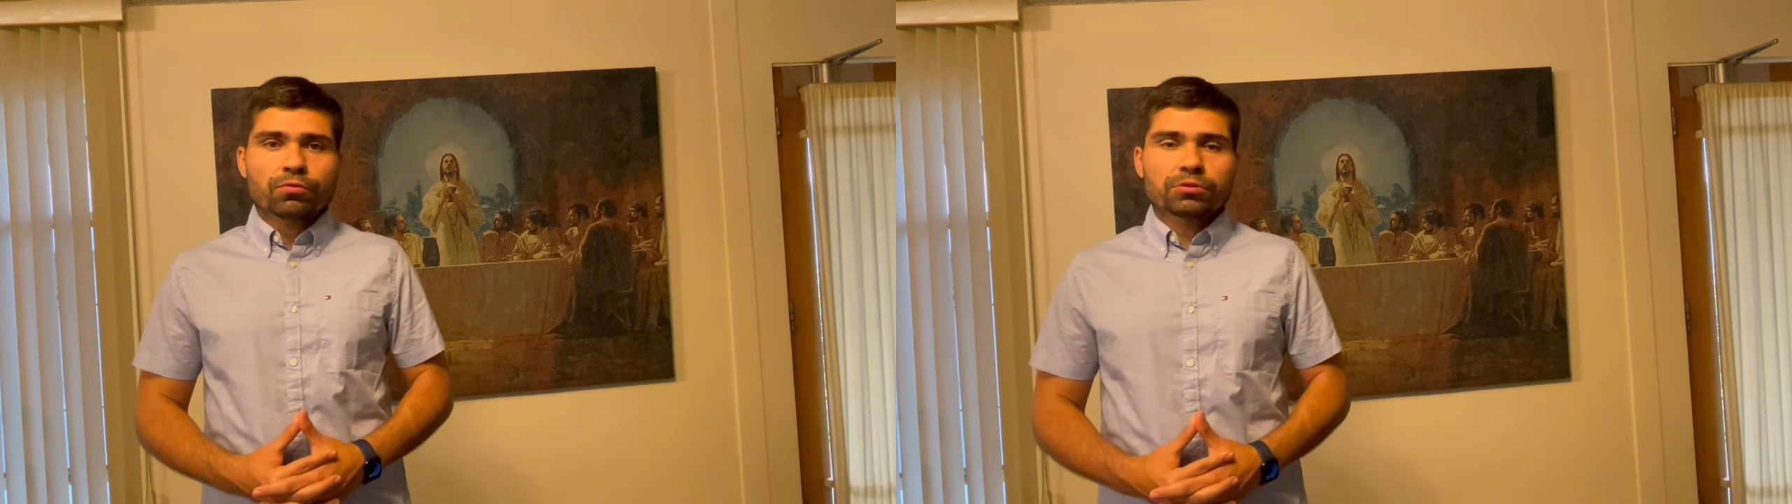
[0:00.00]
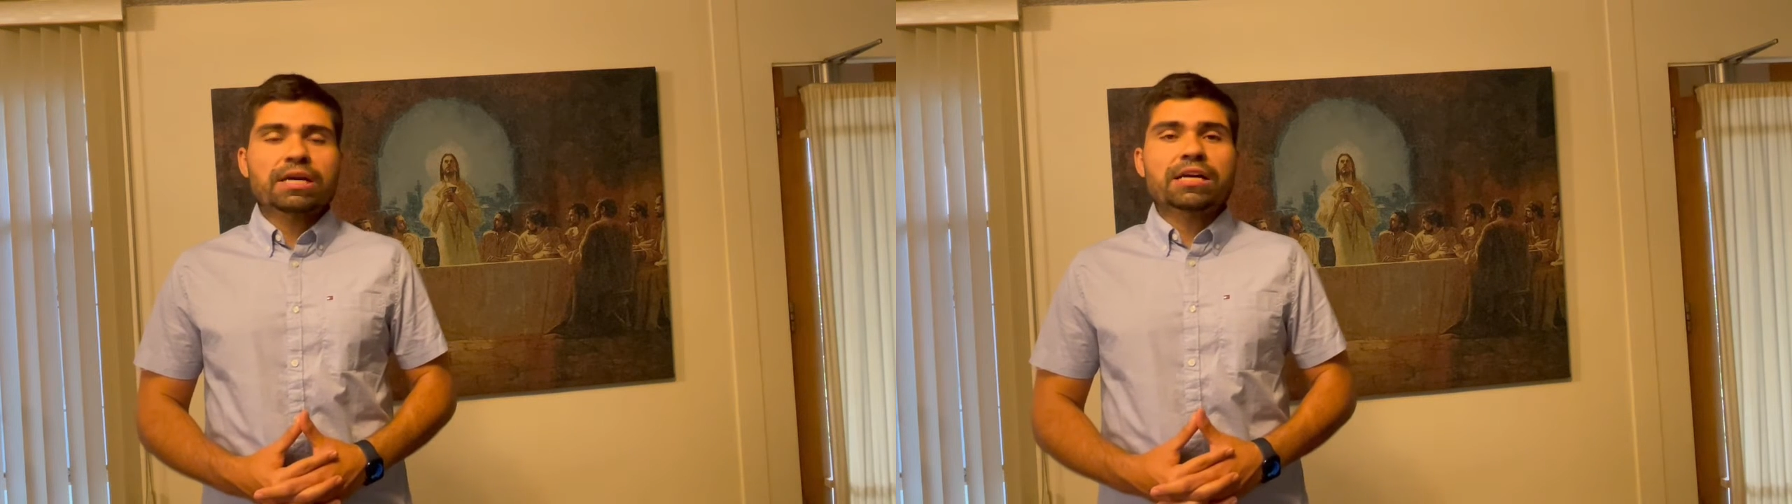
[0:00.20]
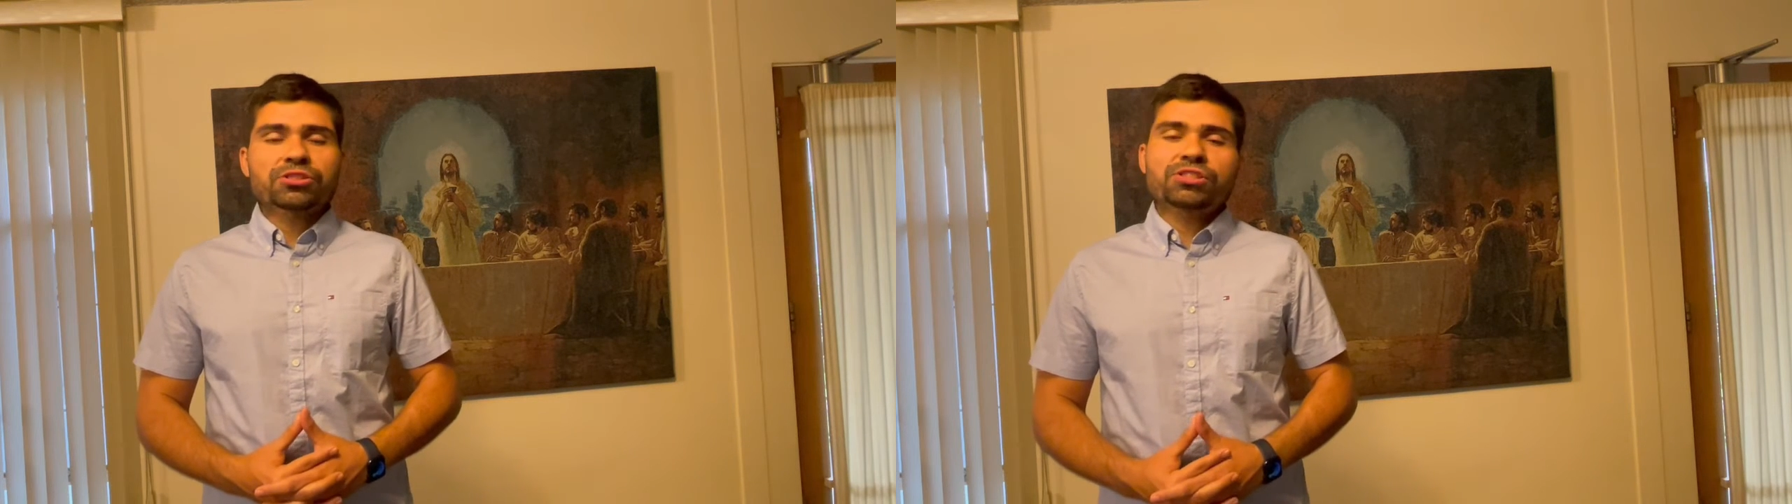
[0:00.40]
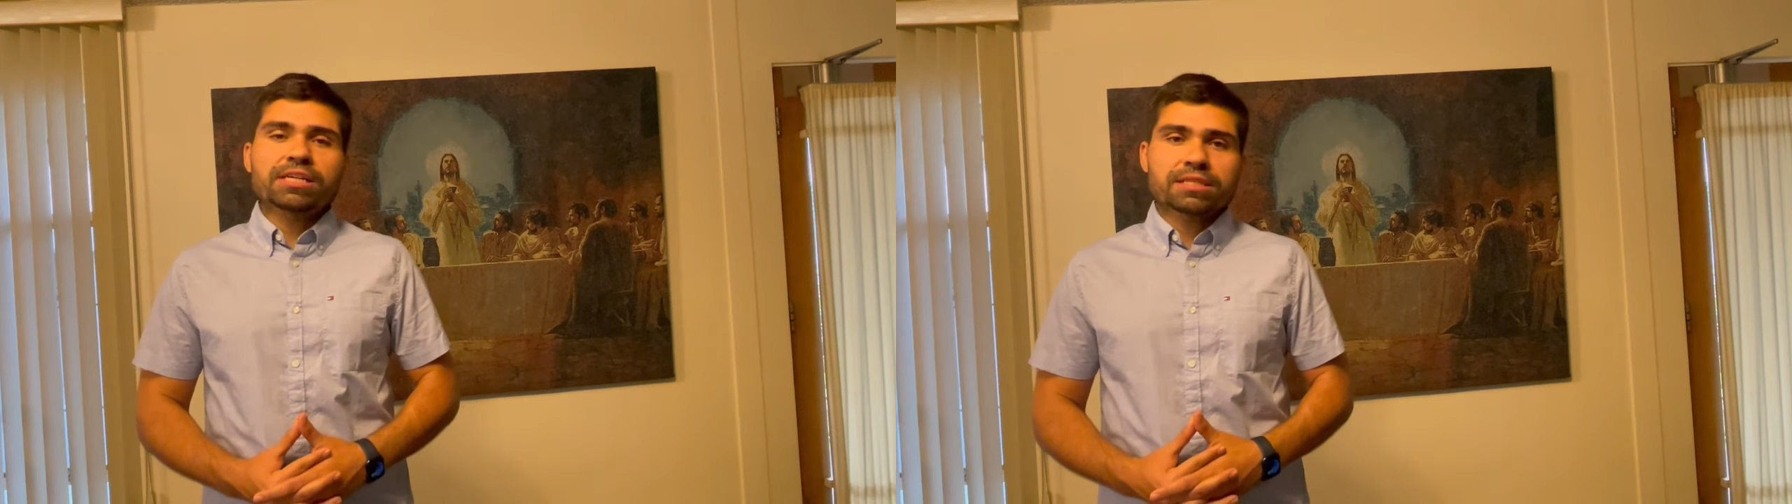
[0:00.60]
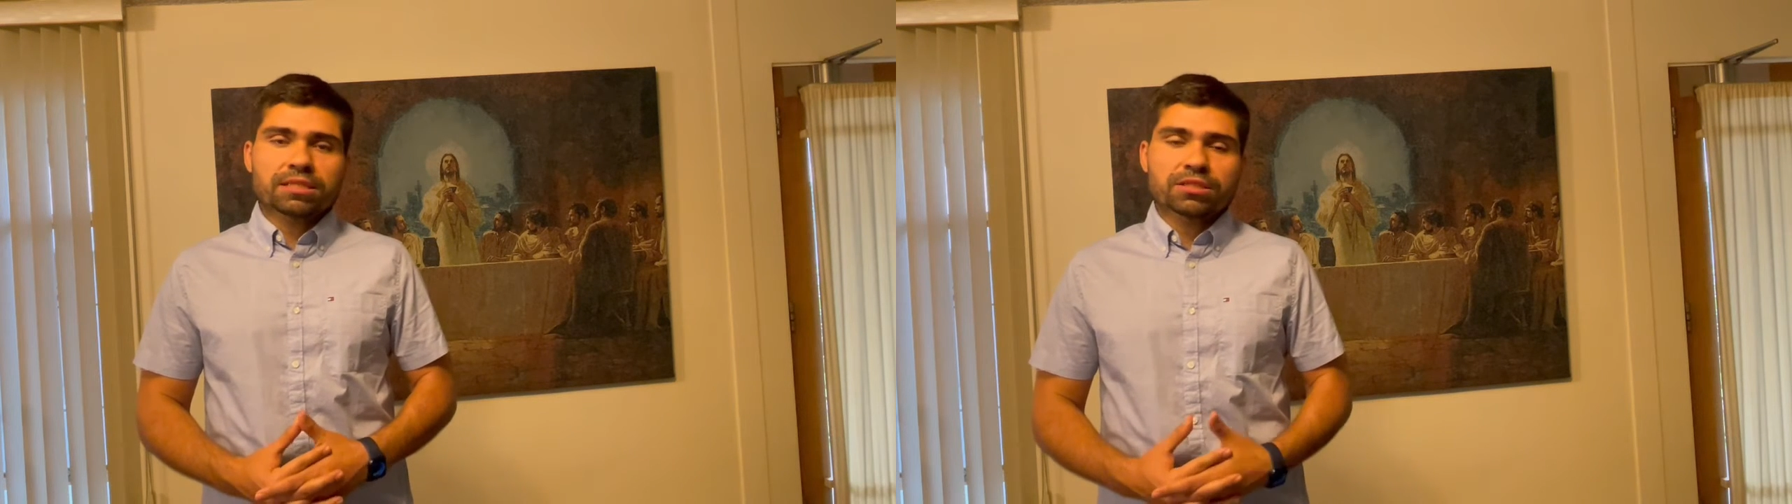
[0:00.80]
from the
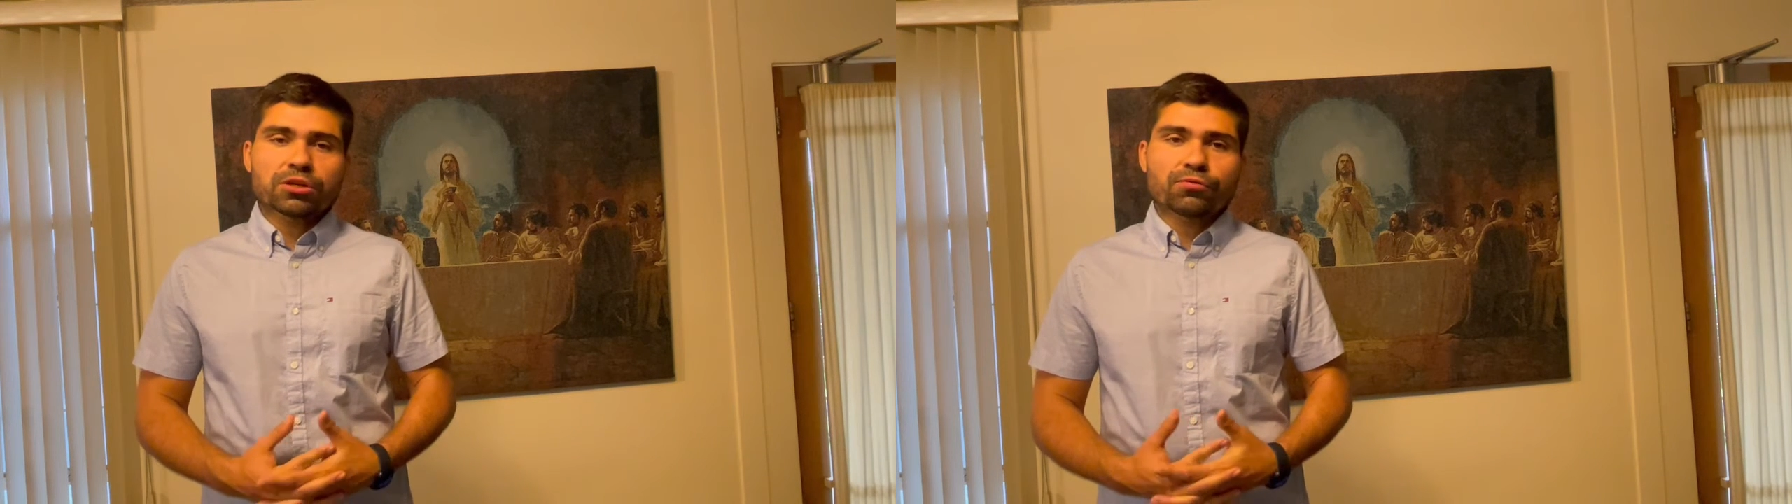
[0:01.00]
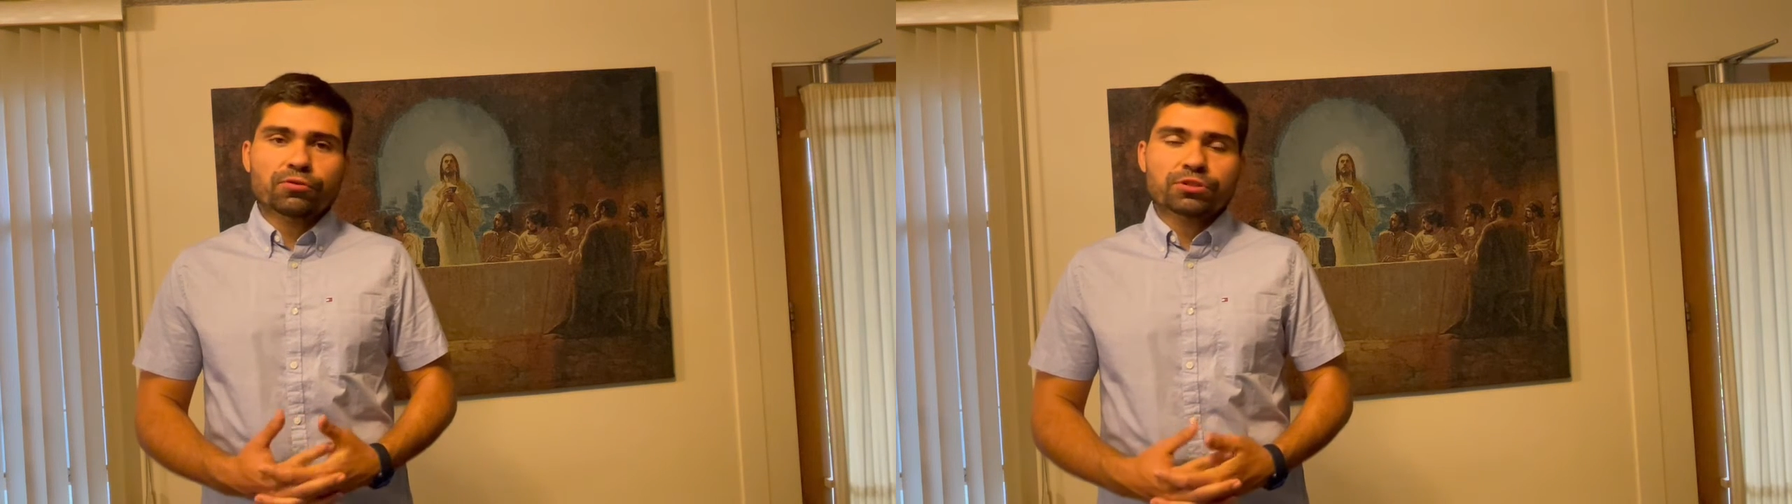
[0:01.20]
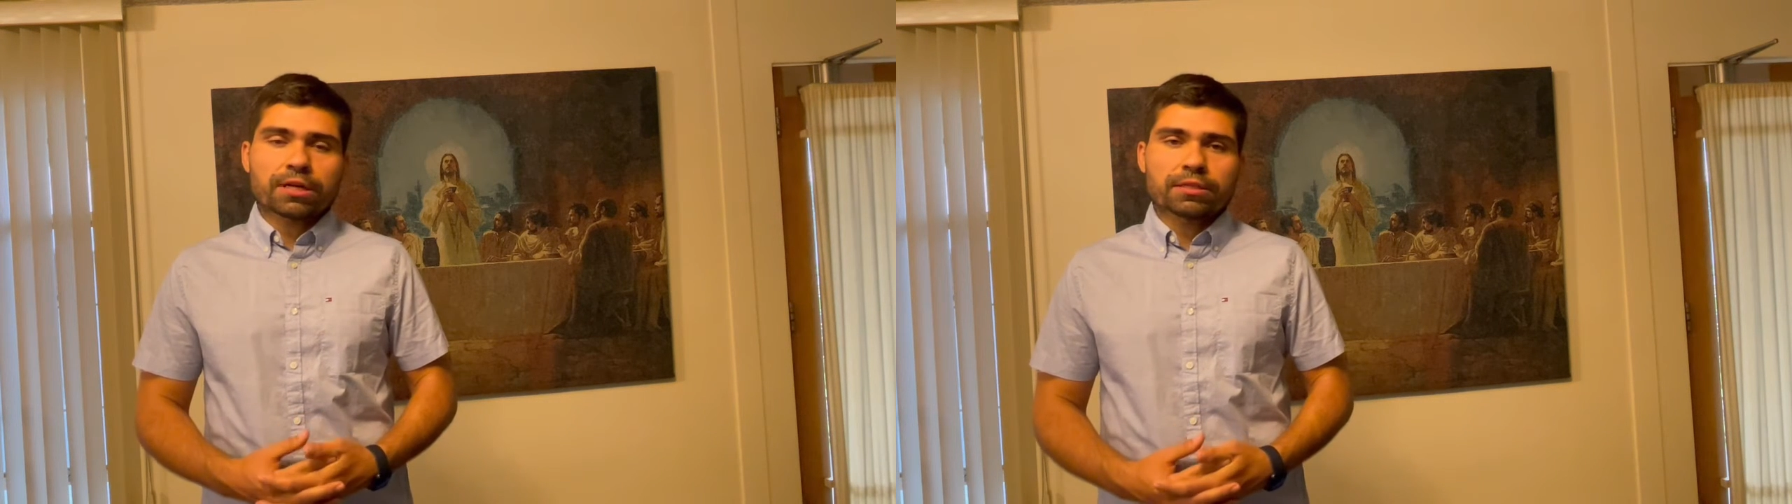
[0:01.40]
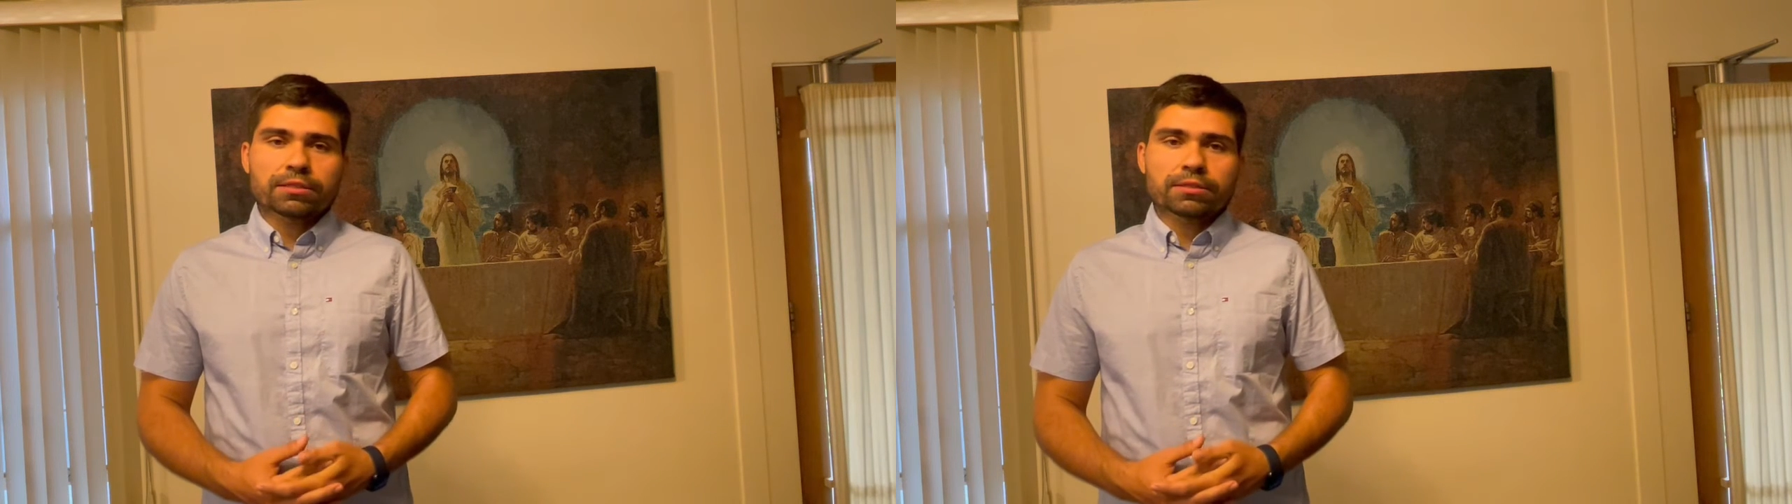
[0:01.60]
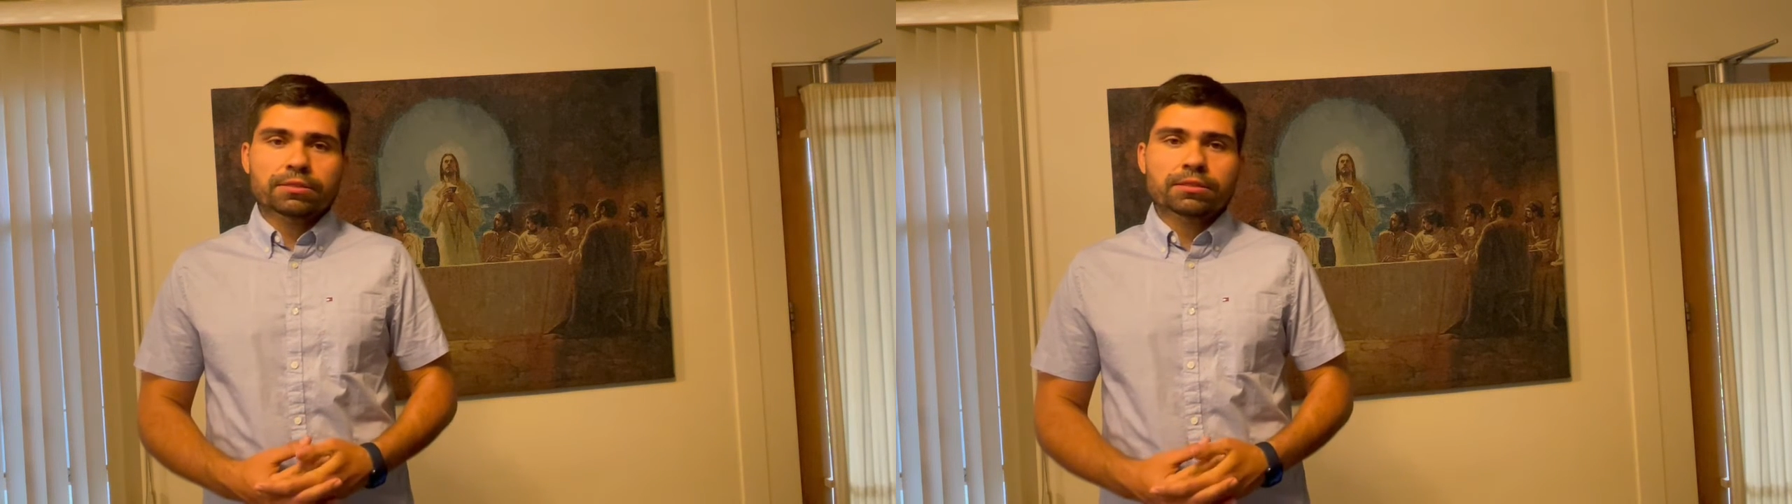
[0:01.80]
Archdiocese of Los
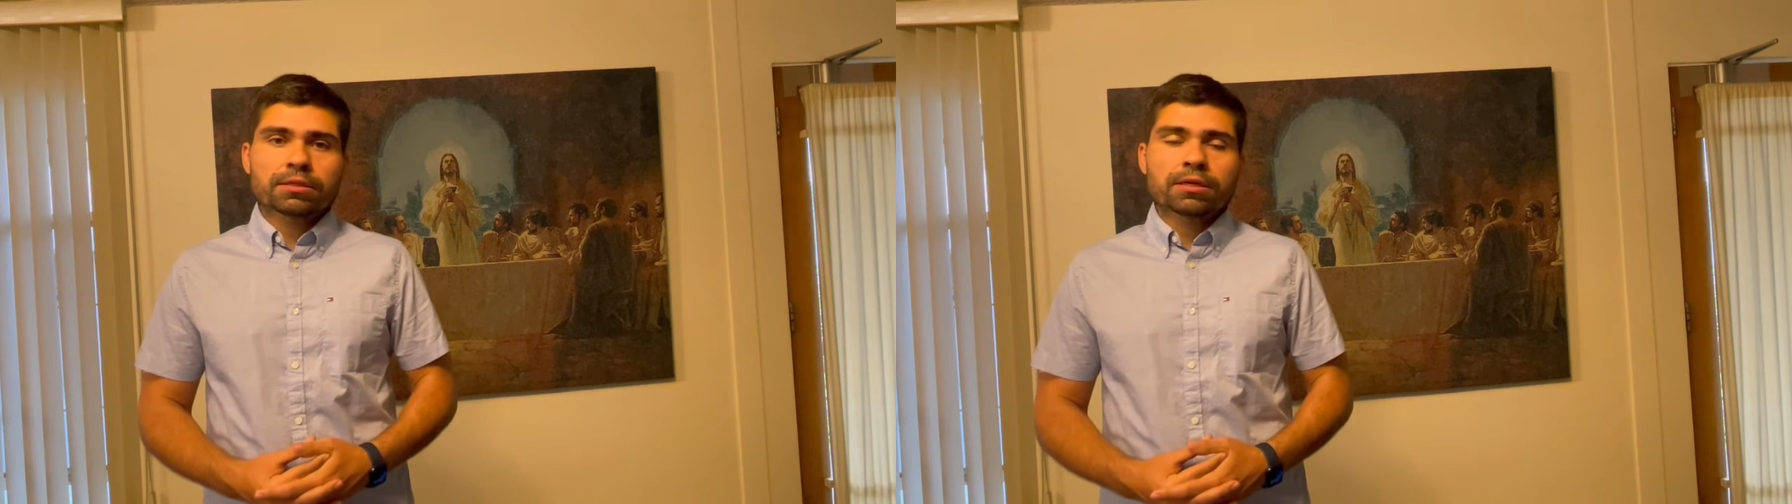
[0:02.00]
Angeles.